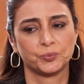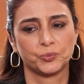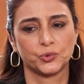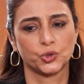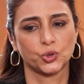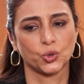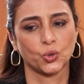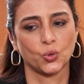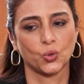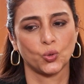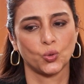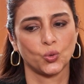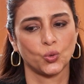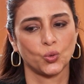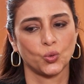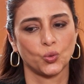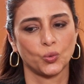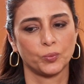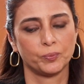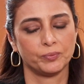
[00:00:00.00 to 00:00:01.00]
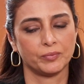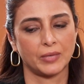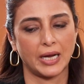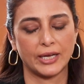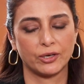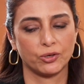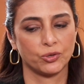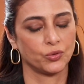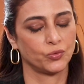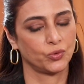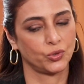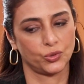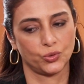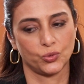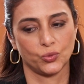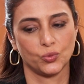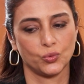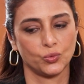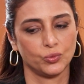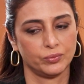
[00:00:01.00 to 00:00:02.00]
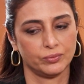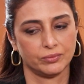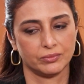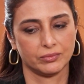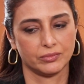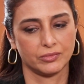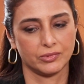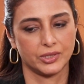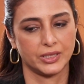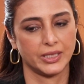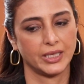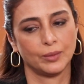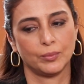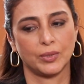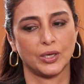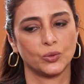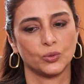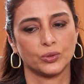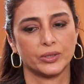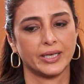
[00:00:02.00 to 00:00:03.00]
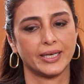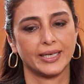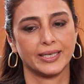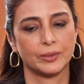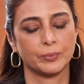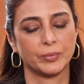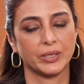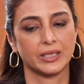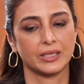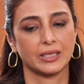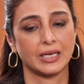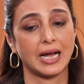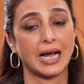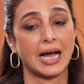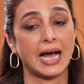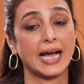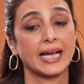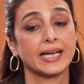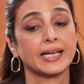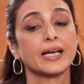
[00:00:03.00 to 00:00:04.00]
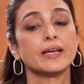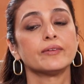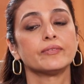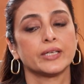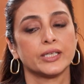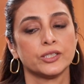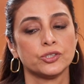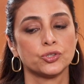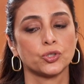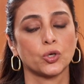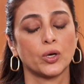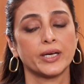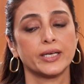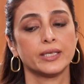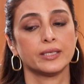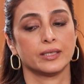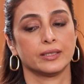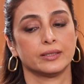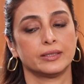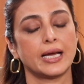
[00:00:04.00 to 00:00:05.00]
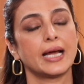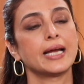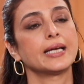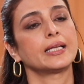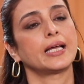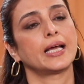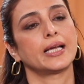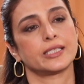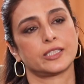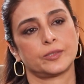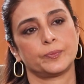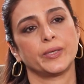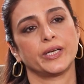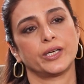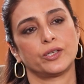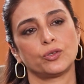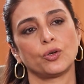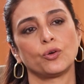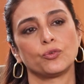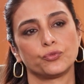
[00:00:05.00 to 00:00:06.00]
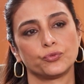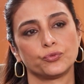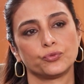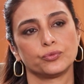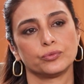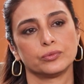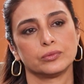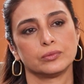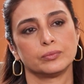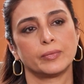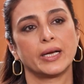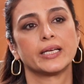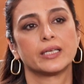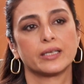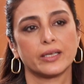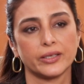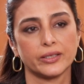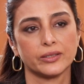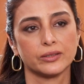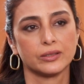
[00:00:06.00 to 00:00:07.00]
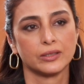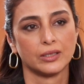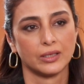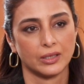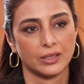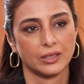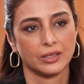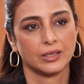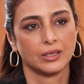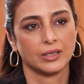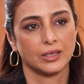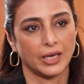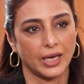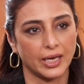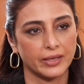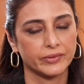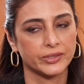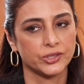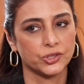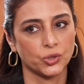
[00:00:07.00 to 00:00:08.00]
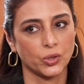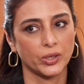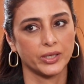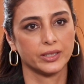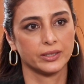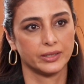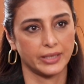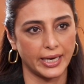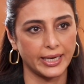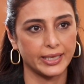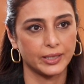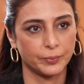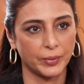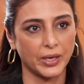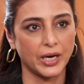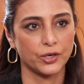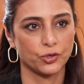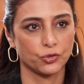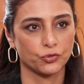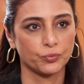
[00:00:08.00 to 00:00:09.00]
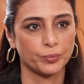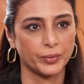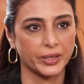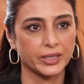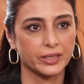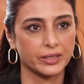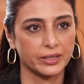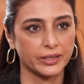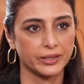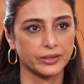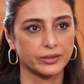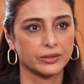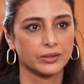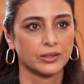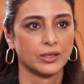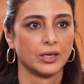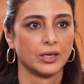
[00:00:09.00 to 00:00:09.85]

So I don't know what to say about that, but I have enjoyed that aspect of my career. I have enjoyed that part of my career,